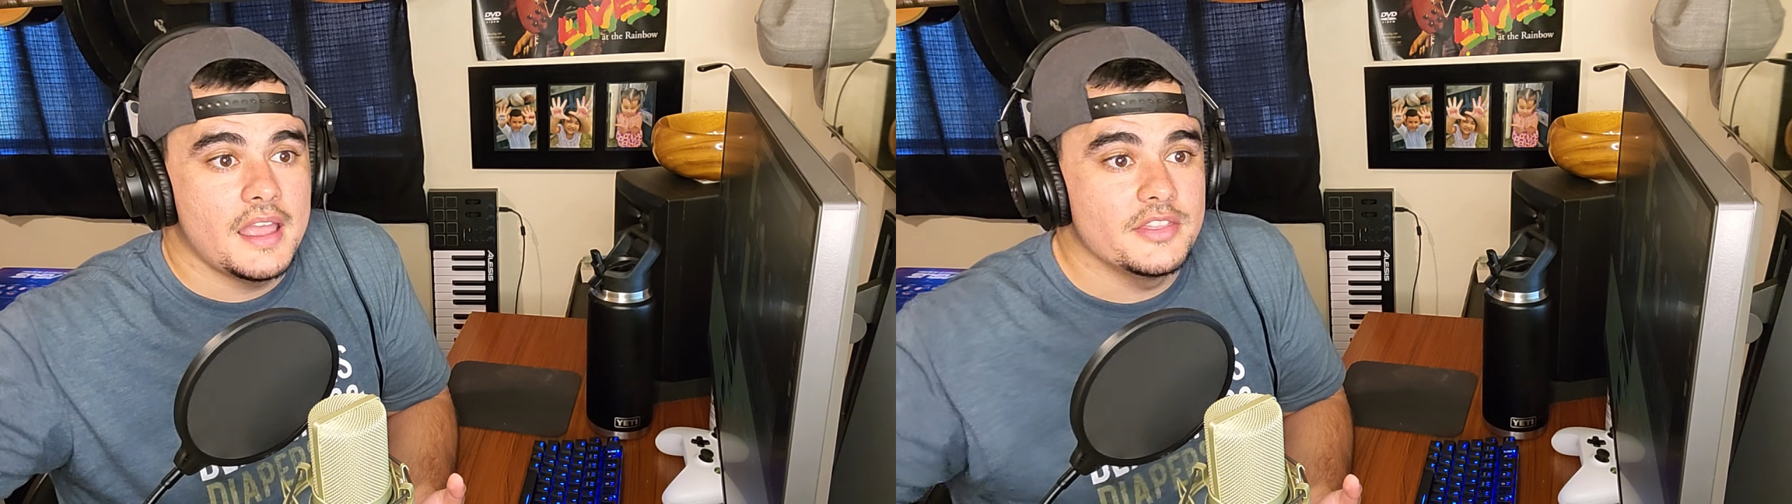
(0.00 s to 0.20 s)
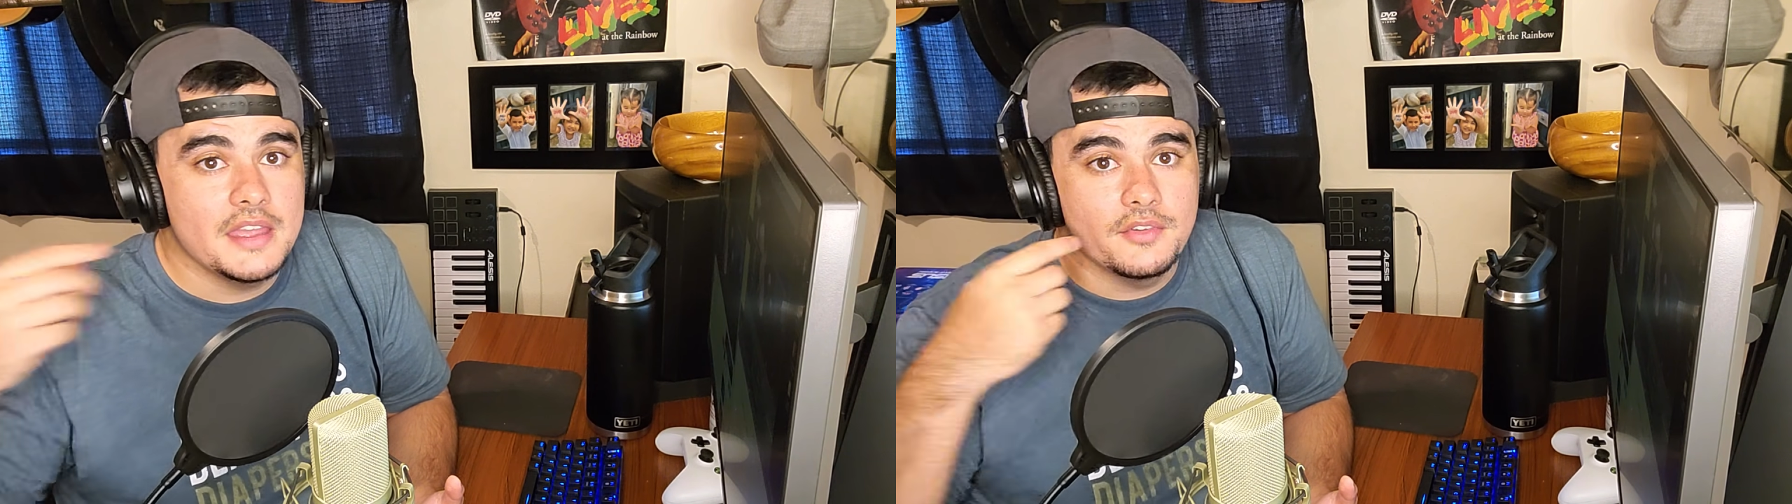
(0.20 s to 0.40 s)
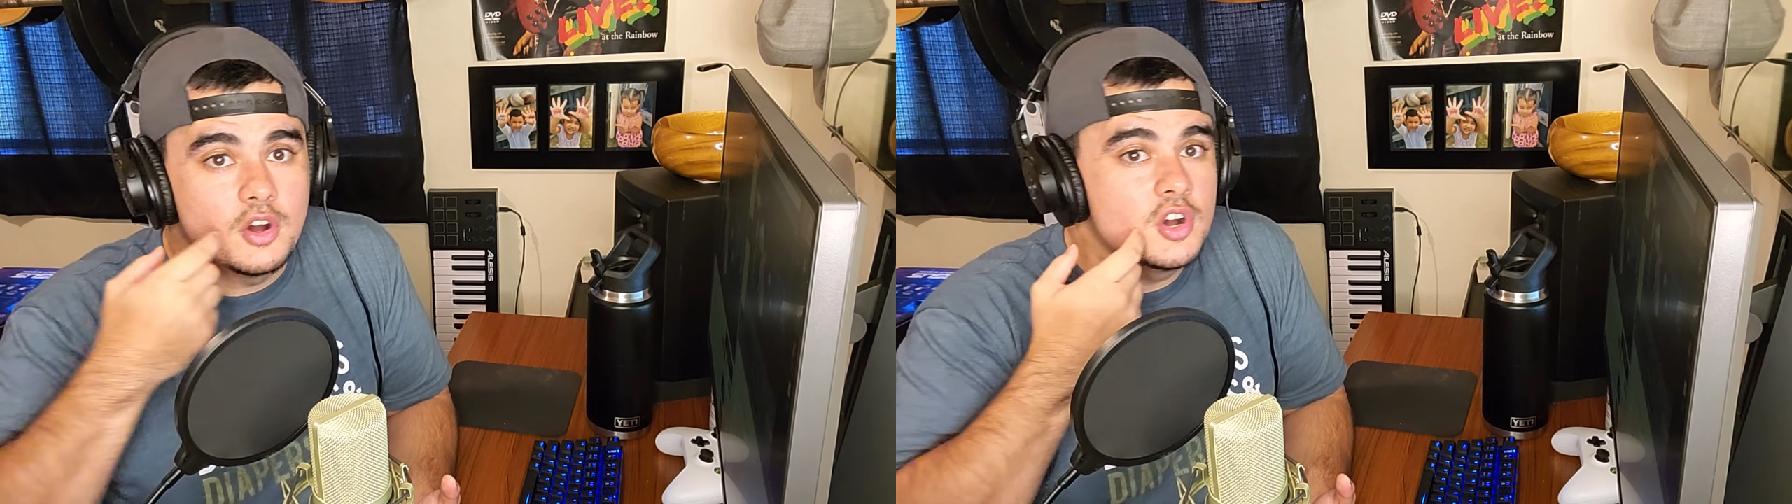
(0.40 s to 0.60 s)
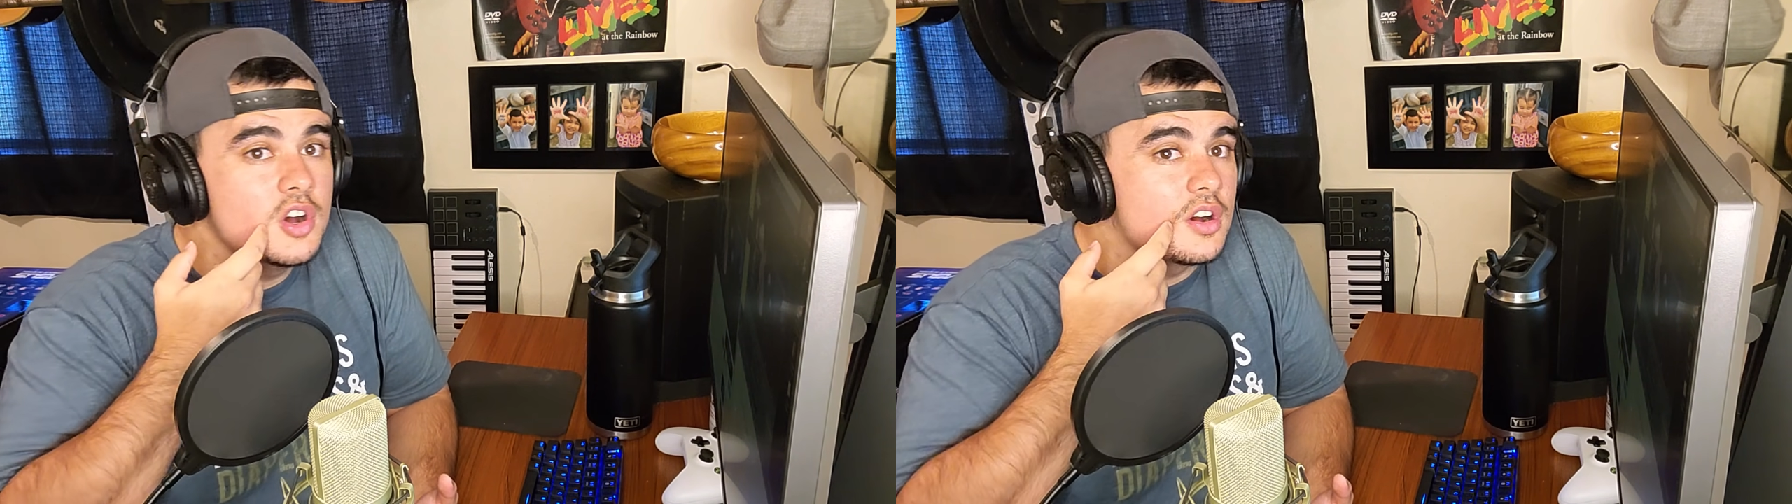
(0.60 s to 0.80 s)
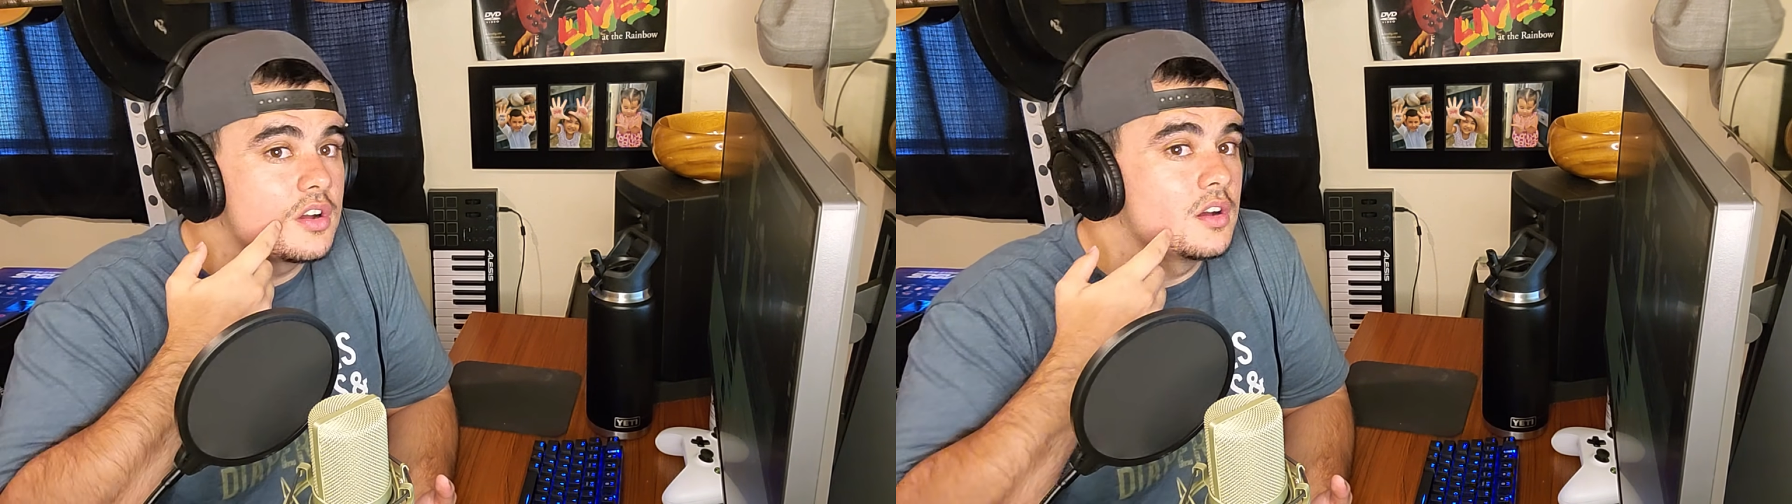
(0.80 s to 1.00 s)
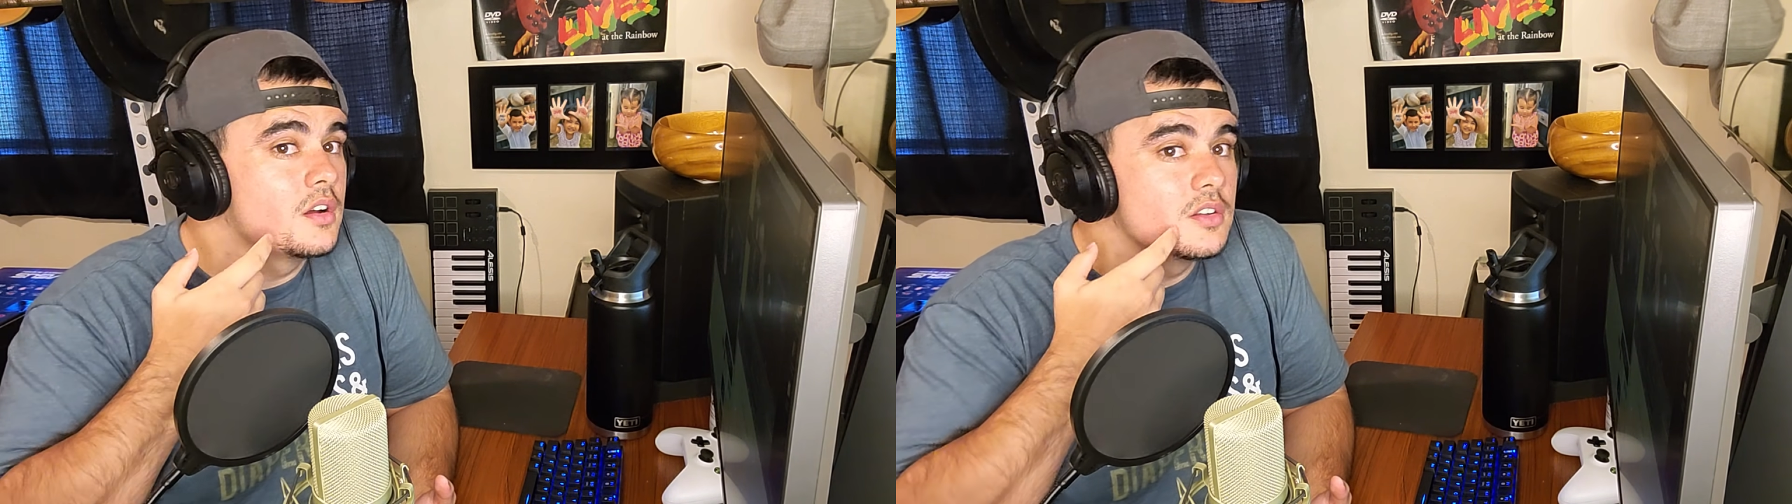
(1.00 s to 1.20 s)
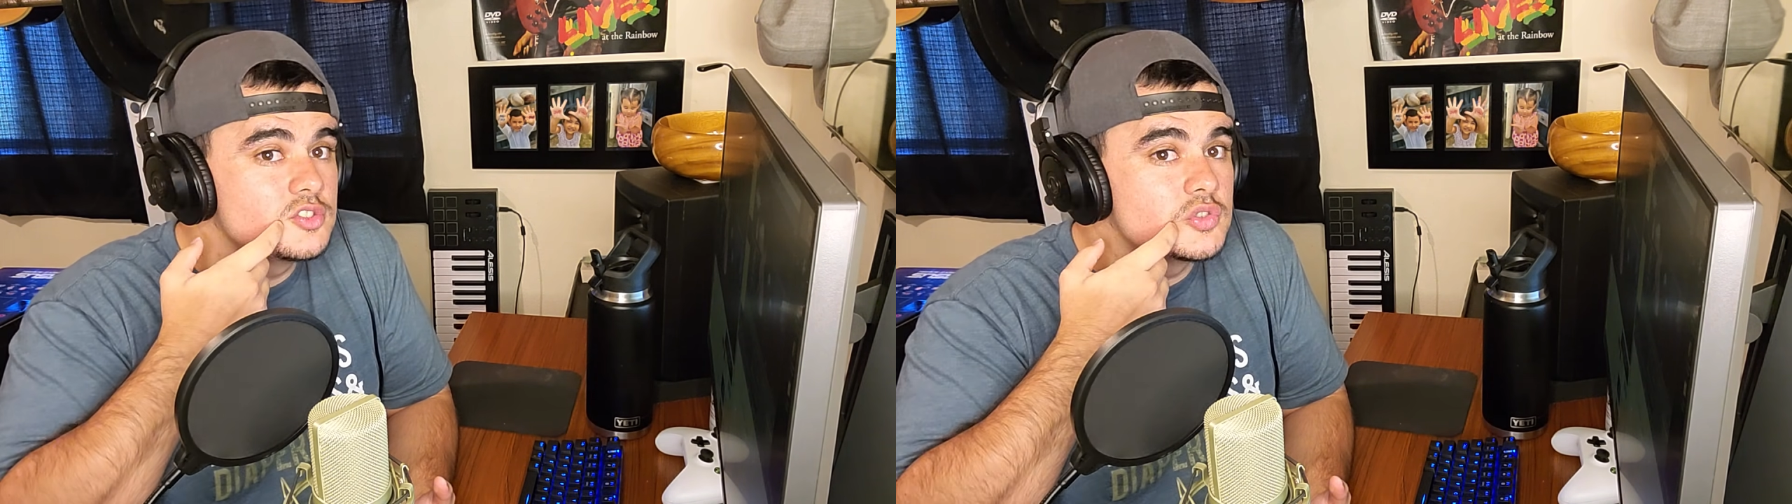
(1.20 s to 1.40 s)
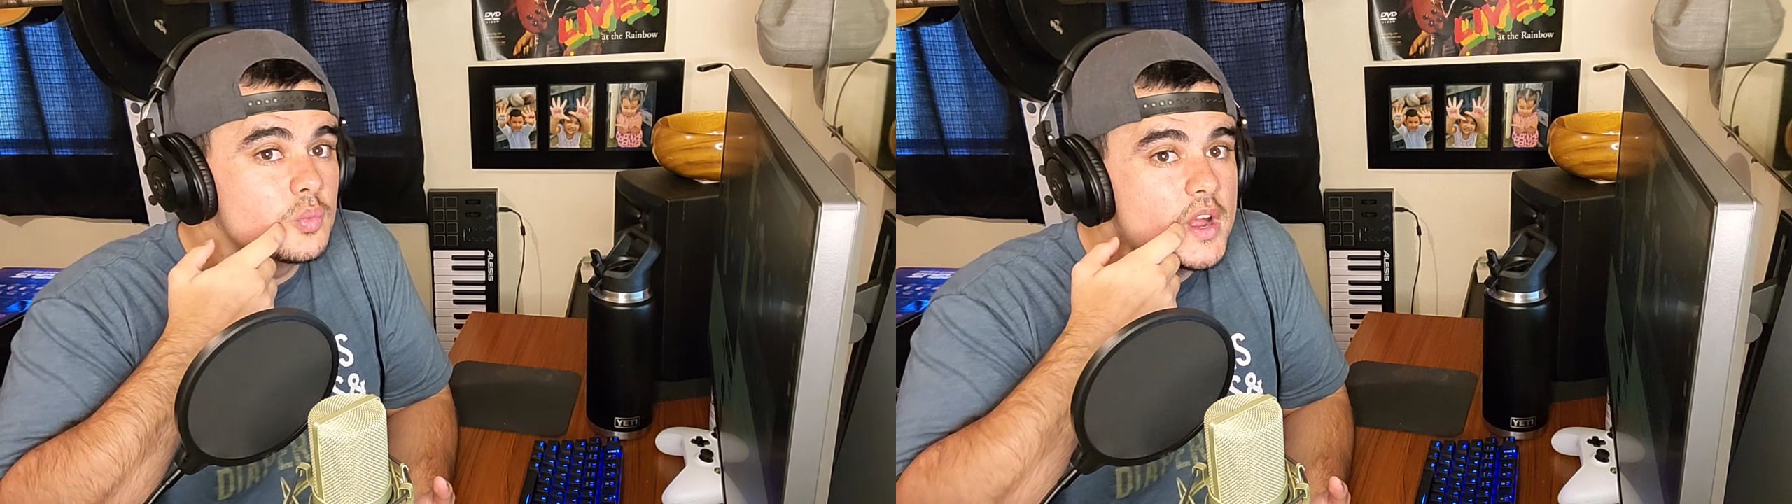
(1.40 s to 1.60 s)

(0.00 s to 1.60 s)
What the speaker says: and they have a hook just